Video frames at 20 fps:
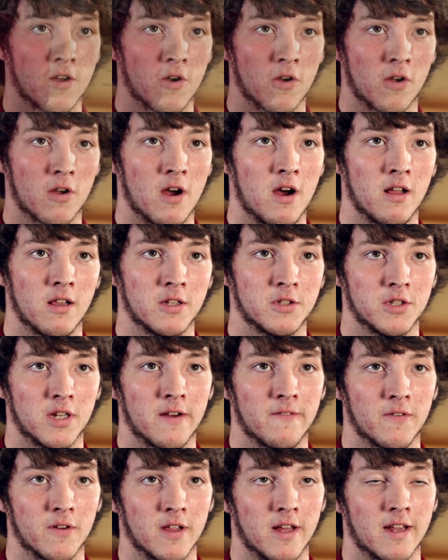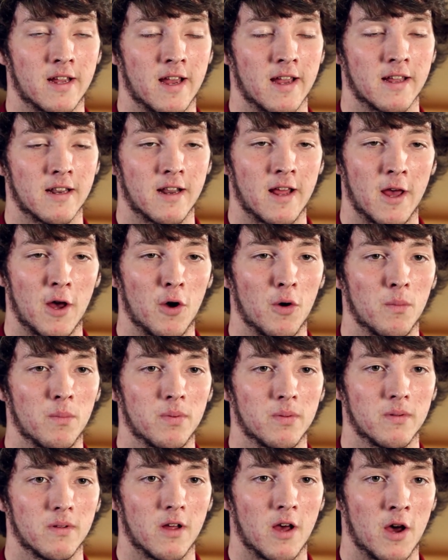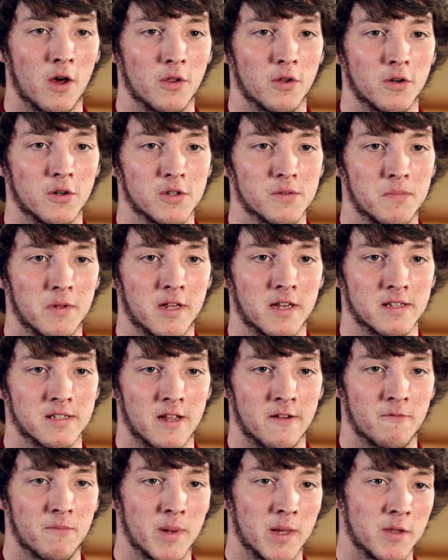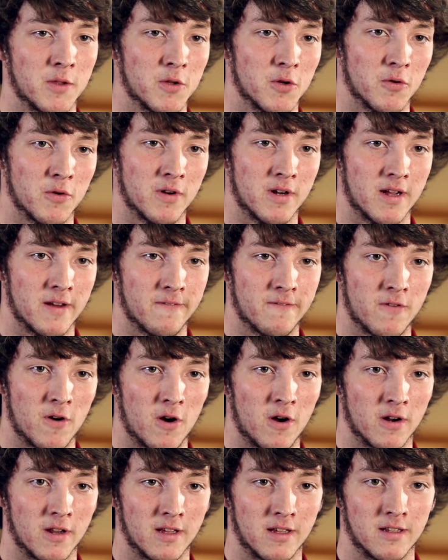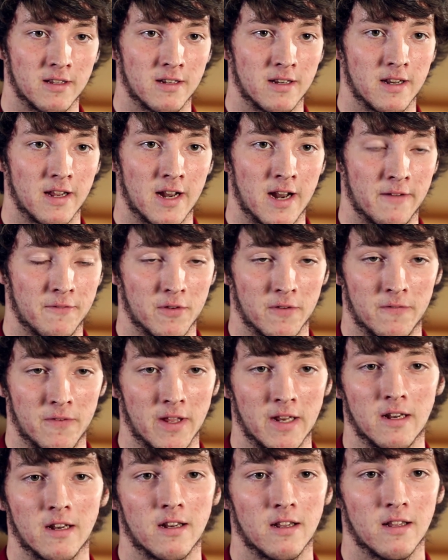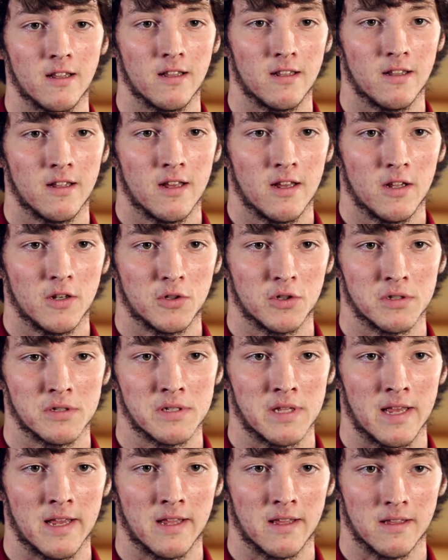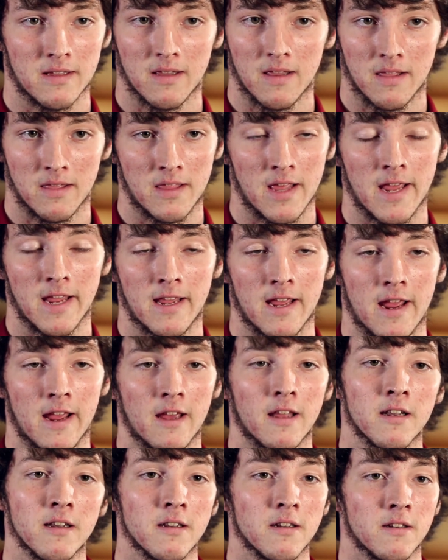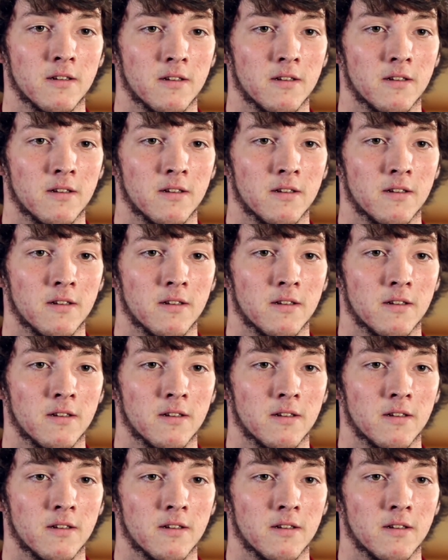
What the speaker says: oncology, I feel like I can help others because I've been through it, I've fought it, and I've defeated it just like they can.